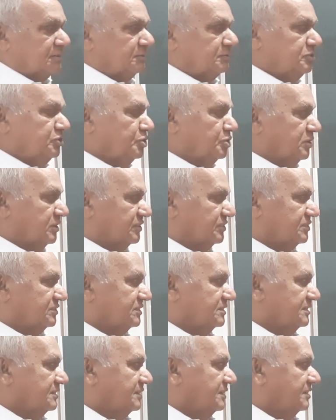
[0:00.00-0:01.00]

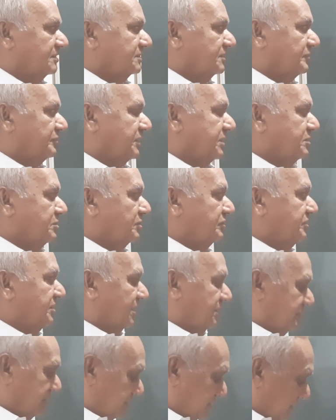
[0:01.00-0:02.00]
s, the frequency
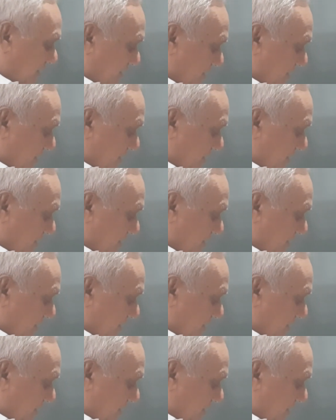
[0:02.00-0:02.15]
at which the